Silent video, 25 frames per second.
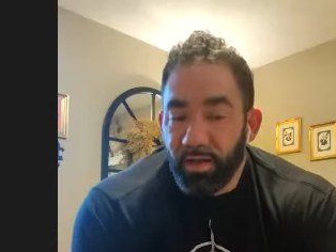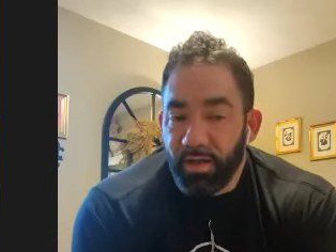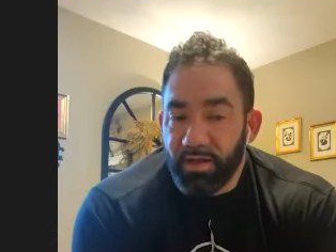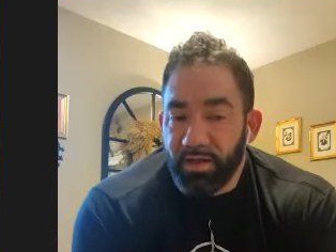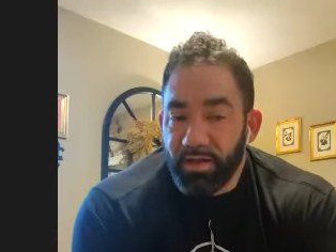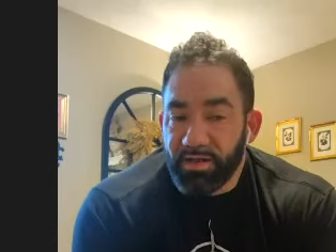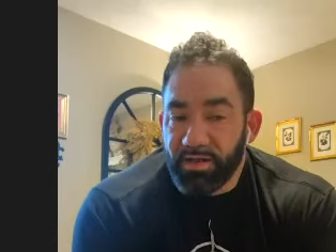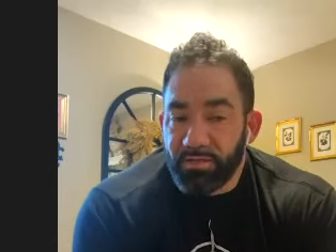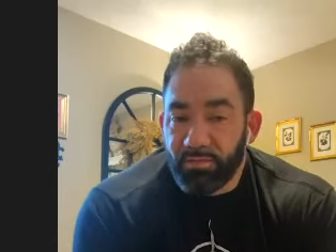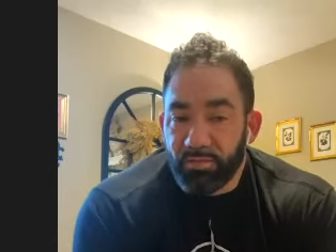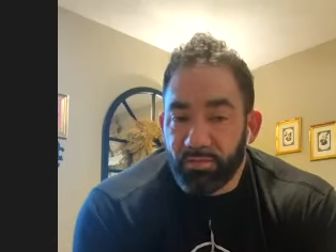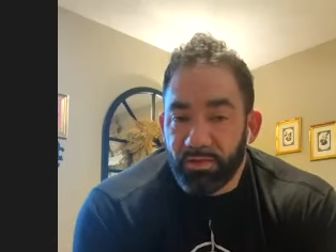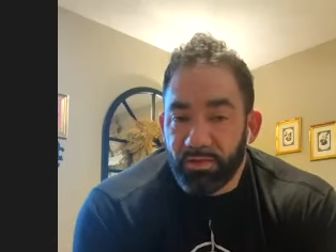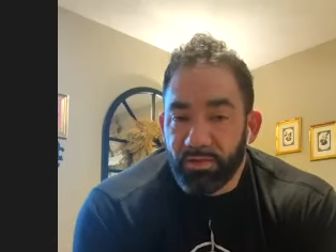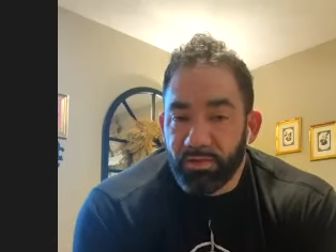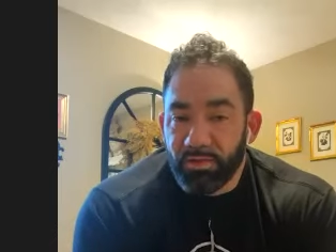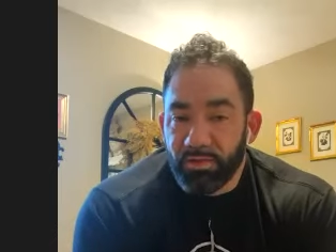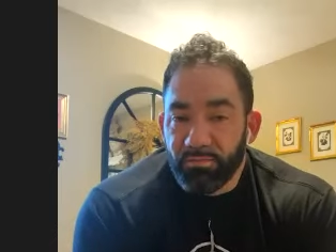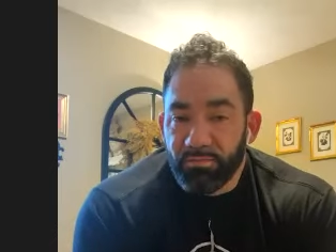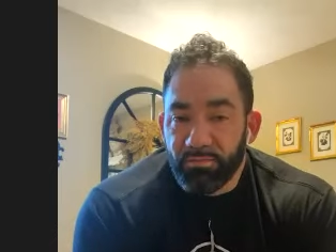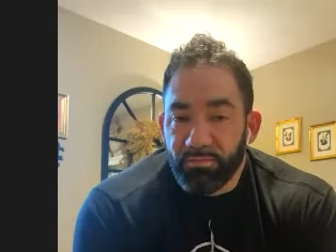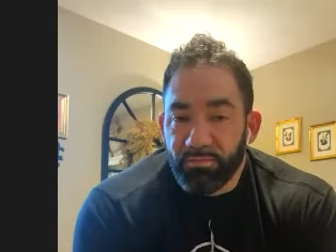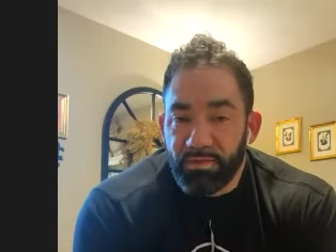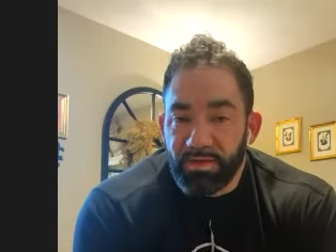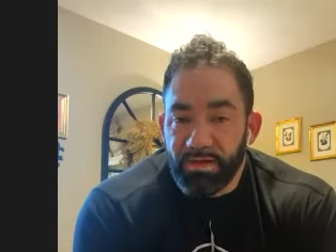I just wanted to
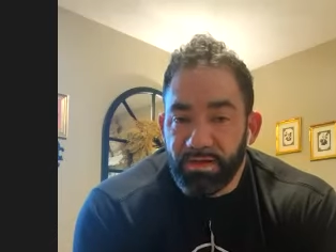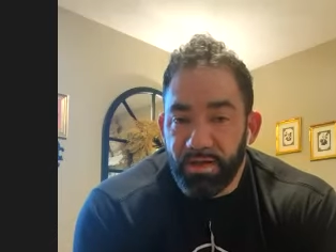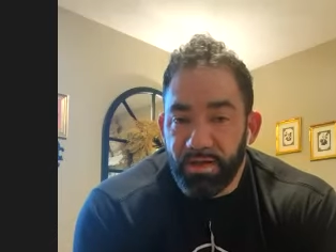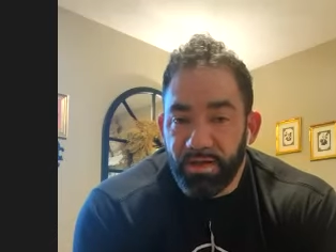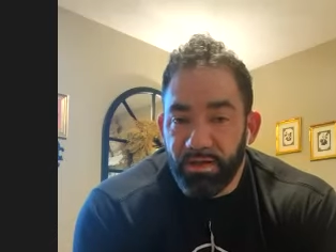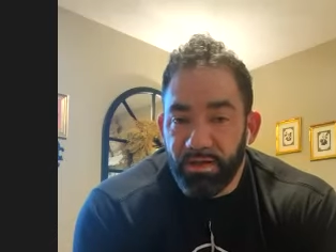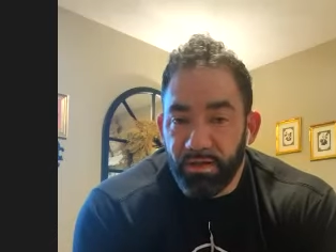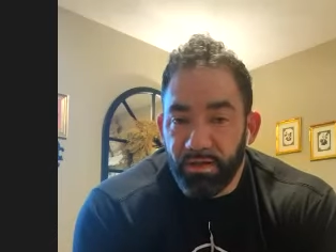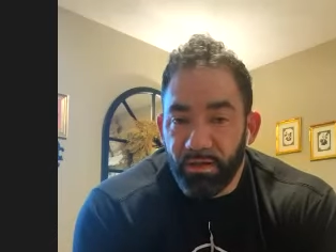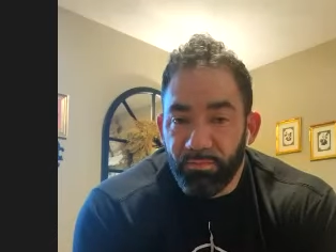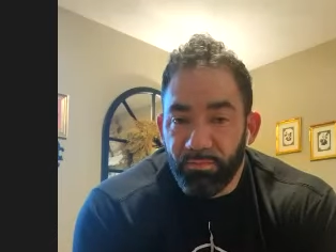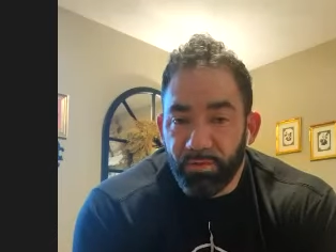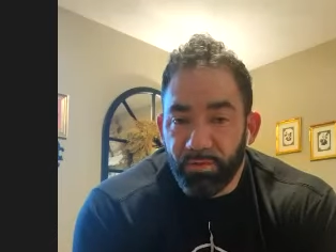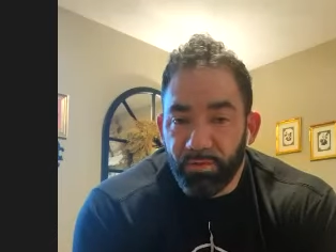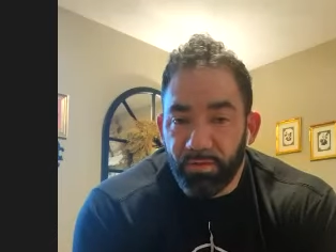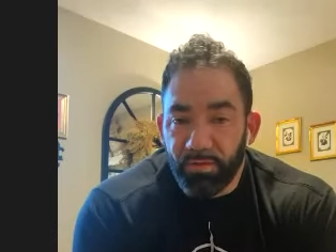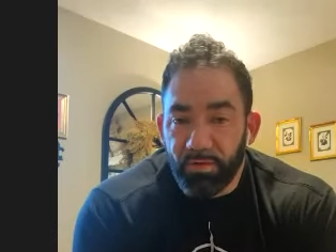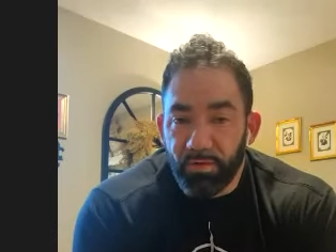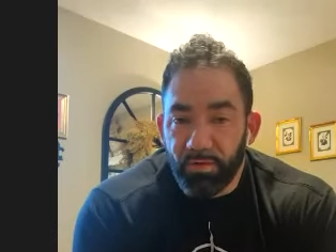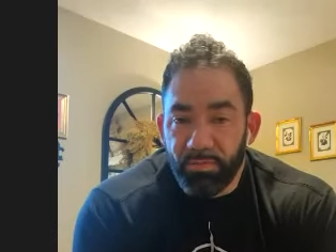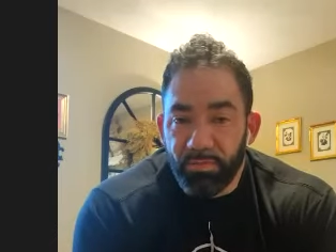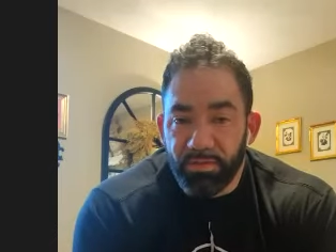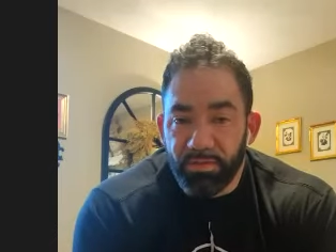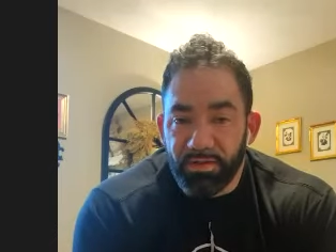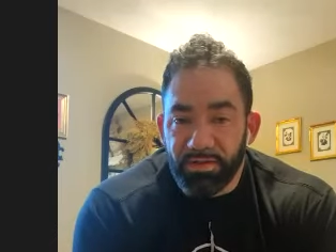see that number go
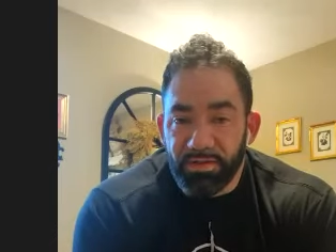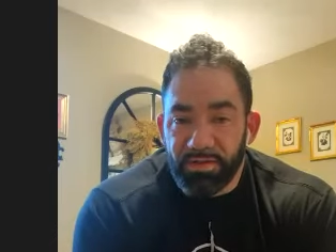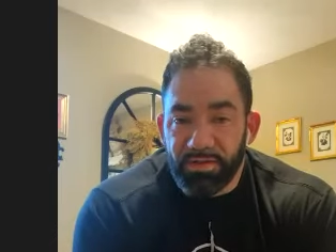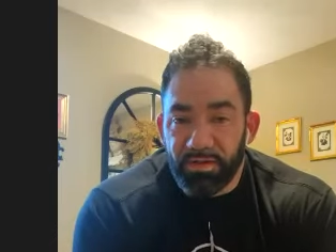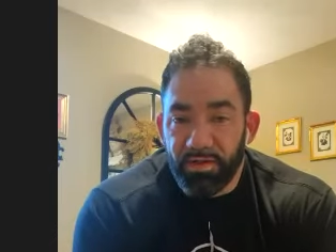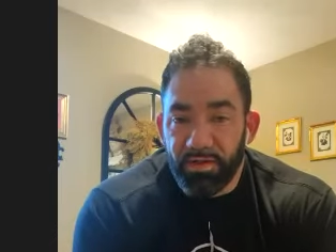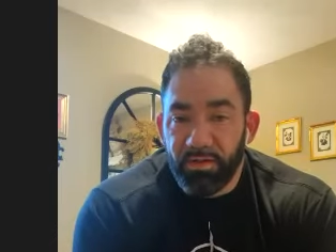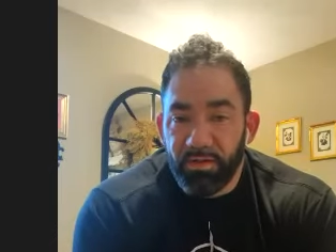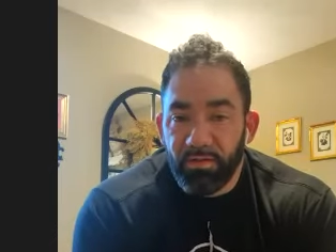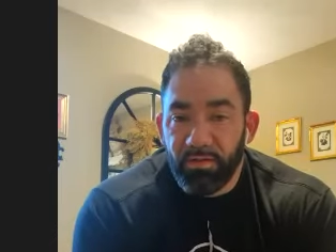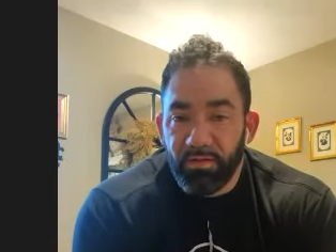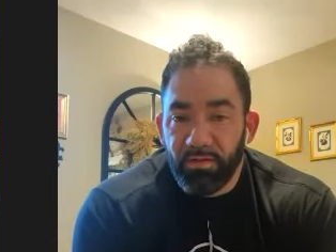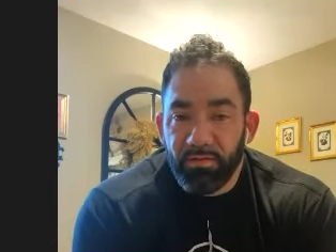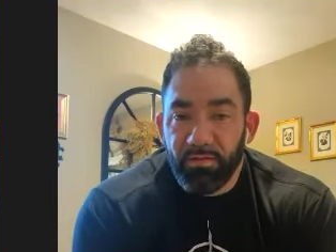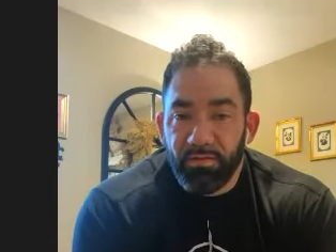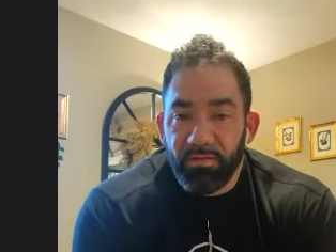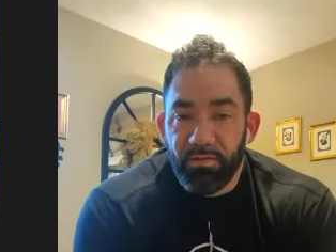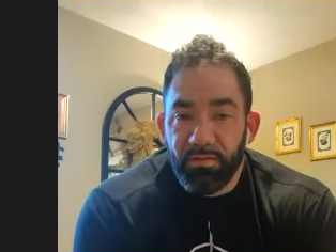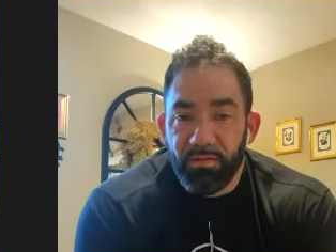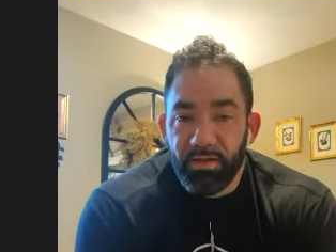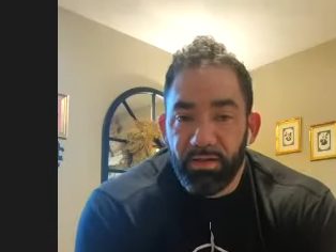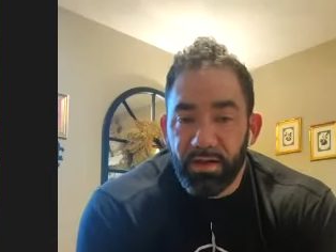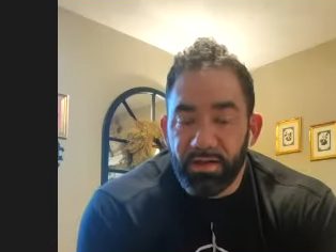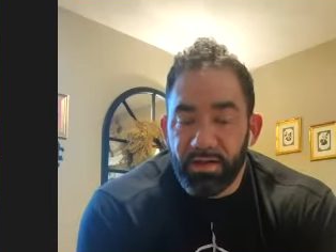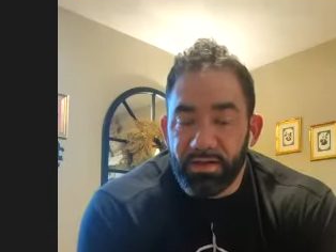up on the scale,
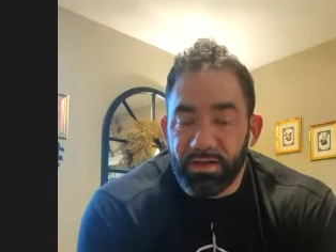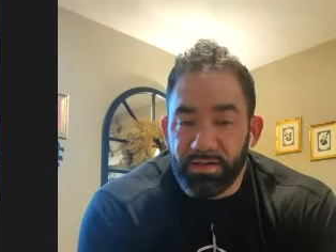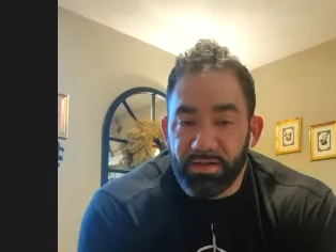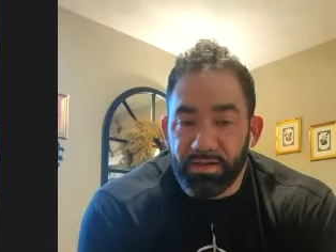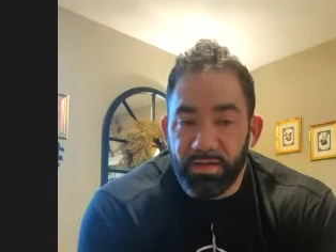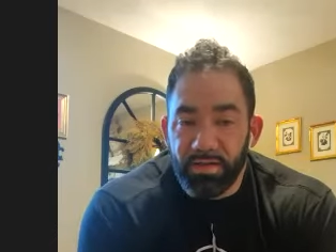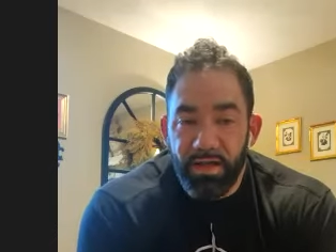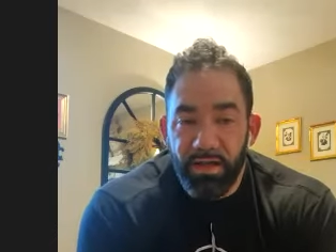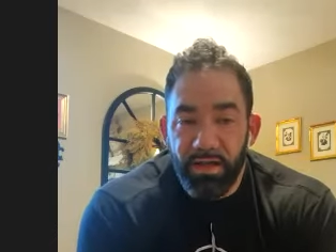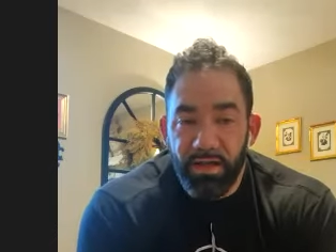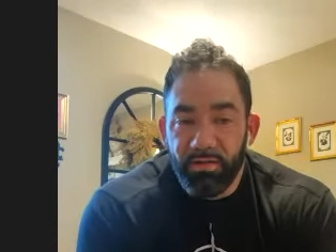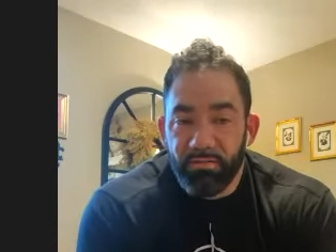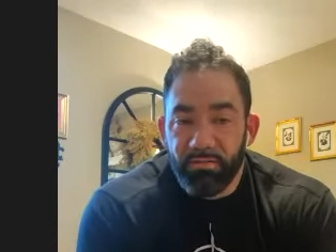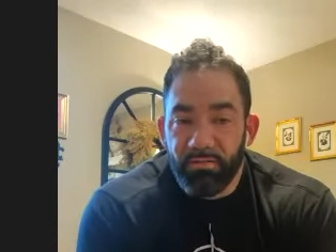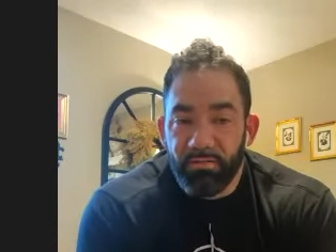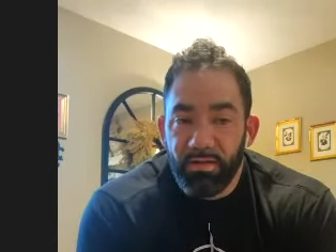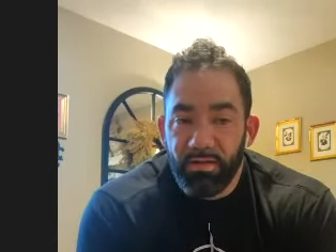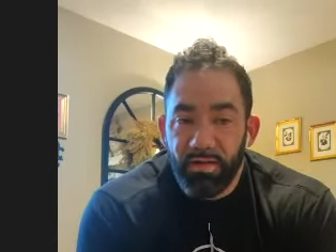and I just ate.